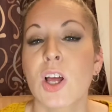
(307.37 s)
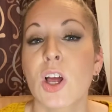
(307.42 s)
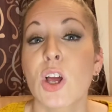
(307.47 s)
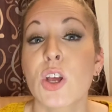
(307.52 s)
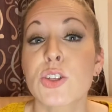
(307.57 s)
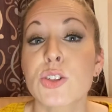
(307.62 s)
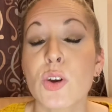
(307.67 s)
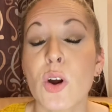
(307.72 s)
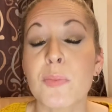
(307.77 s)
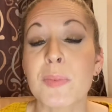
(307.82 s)

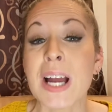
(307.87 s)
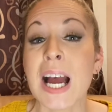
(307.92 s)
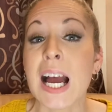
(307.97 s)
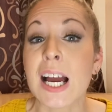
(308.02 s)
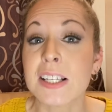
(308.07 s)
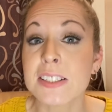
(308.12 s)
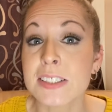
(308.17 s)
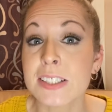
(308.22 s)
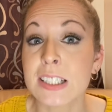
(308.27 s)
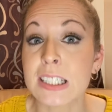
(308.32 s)
So I'm
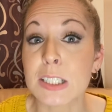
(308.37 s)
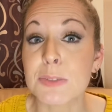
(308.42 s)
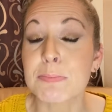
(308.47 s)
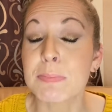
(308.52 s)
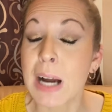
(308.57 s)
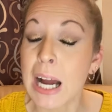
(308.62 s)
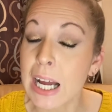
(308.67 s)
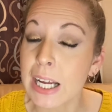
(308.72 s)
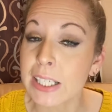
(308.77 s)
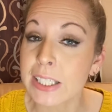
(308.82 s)
constantly
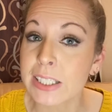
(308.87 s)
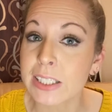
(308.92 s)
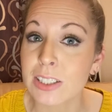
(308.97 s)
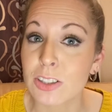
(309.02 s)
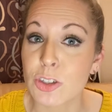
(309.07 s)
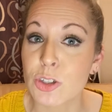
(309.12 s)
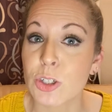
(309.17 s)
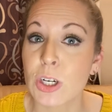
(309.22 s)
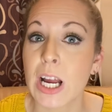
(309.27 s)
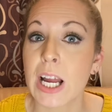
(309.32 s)
buying
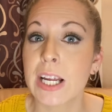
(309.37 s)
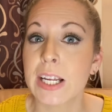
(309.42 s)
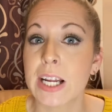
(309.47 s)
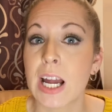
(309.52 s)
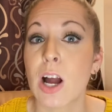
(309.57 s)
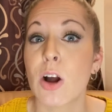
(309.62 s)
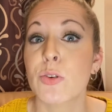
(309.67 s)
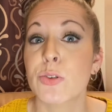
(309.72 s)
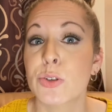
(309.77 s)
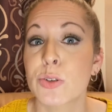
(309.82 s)
and trying
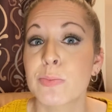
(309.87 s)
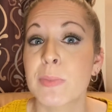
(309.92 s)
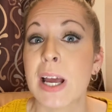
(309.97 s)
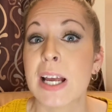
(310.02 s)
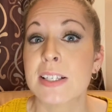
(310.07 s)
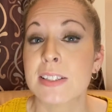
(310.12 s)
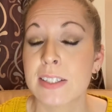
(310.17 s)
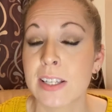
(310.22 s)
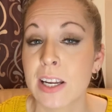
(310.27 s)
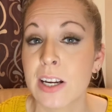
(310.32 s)
out new
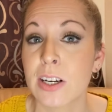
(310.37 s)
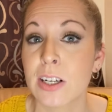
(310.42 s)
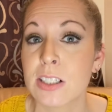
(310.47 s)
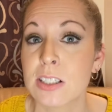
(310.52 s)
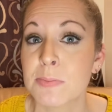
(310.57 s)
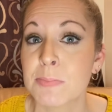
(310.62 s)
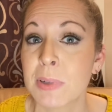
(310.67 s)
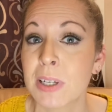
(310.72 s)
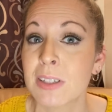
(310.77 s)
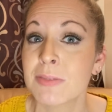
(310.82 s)

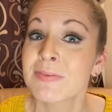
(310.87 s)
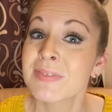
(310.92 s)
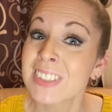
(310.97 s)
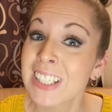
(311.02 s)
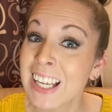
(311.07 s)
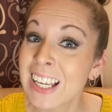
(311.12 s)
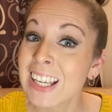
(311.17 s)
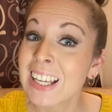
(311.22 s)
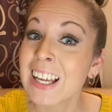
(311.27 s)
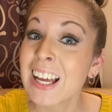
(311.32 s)
mascaras, but
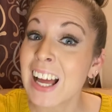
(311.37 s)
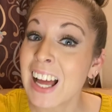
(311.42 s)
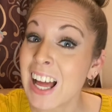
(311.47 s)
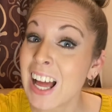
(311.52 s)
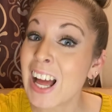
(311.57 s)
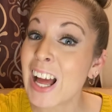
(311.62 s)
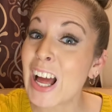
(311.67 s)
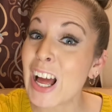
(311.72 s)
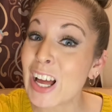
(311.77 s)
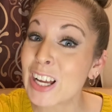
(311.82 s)

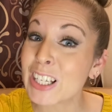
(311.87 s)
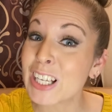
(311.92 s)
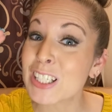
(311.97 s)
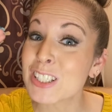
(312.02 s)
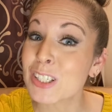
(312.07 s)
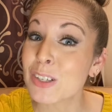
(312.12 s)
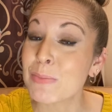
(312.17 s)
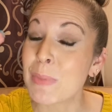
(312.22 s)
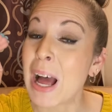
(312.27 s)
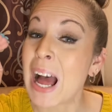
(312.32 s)
I got
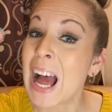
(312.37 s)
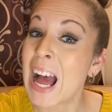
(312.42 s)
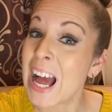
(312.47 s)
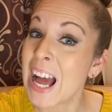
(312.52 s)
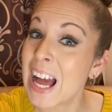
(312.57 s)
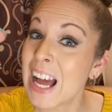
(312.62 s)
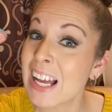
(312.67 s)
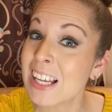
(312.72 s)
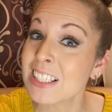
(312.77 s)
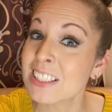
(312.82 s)
some
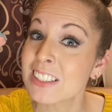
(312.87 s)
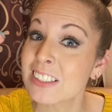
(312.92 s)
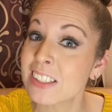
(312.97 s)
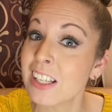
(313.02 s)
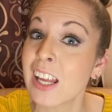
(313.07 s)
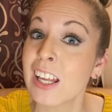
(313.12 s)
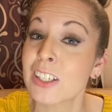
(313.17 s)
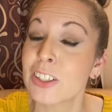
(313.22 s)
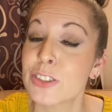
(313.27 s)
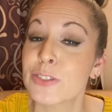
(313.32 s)
high
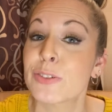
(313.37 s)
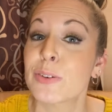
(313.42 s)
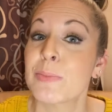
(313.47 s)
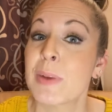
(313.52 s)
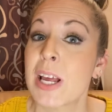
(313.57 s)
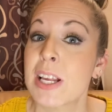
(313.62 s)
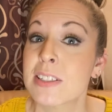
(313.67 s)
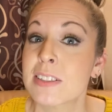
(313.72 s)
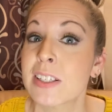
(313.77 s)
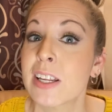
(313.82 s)
standards for
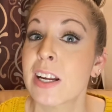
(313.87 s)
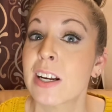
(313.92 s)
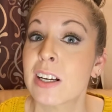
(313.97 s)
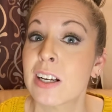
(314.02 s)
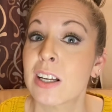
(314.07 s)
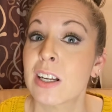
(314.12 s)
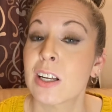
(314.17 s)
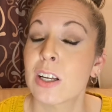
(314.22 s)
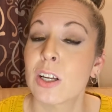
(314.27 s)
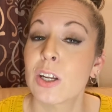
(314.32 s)

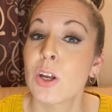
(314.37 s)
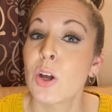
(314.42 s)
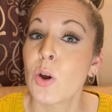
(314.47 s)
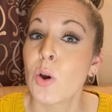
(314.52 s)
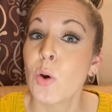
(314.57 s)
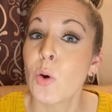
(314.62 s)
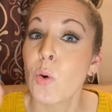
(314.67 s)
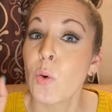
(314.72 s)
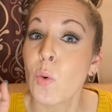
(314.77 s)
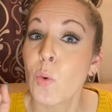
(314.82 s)
mascara.
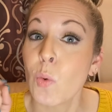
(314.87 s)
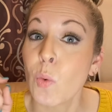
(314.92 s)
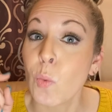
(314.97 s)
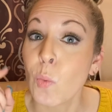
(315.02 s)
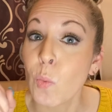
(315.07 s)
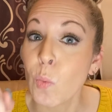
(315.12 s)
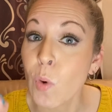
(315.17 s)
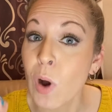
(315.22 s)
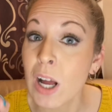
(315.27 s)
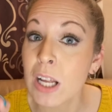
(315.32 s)

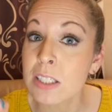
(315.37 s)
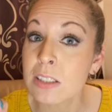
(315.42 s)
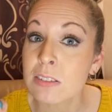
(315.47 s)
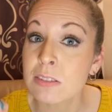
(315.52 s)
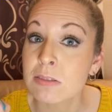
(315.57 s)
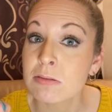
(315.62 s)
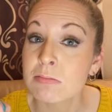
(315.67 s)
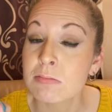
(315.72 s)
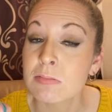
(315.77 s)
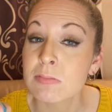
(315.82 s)

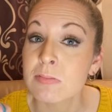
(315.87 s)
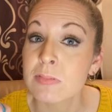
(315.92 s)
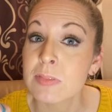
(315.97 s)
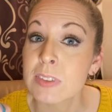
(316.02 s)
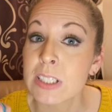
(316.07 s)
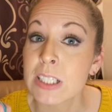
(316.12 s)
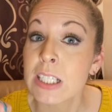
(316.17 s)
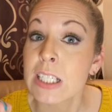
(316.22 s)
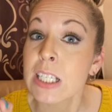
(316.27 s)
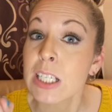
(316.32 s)
One,
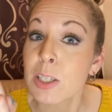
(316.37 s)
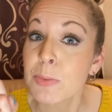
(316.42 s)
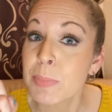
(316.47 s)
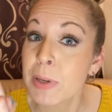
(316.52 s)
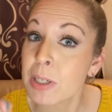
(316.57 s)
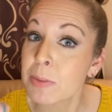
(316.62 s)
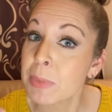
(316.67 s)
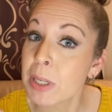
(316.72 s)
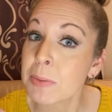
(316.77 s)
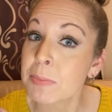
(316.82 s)
it
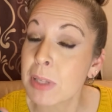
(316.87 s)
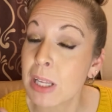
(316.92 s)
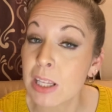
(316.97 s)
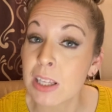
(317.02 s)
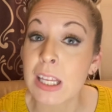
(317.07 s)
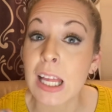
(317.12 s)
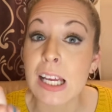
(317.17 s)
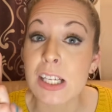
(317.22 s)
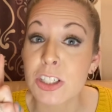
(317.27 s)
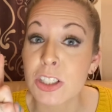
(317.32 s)
better make my
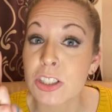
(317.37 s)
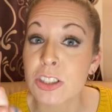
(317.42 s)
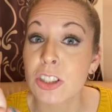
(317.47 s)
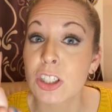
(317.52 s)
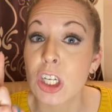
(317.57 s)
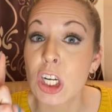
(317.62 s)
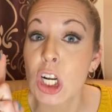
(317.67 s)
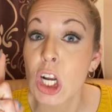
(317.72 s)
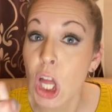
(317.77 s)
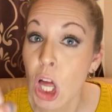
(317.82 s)
lashes
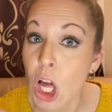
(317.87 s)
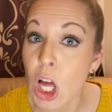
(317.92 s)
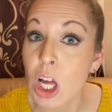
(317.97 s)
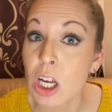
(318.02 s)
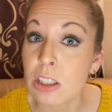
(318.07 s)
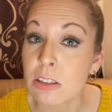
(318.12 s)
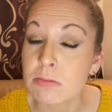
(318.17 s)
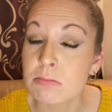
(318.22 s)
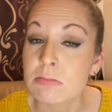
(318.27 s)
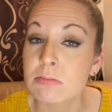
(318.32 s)
look
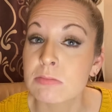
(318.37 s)
long.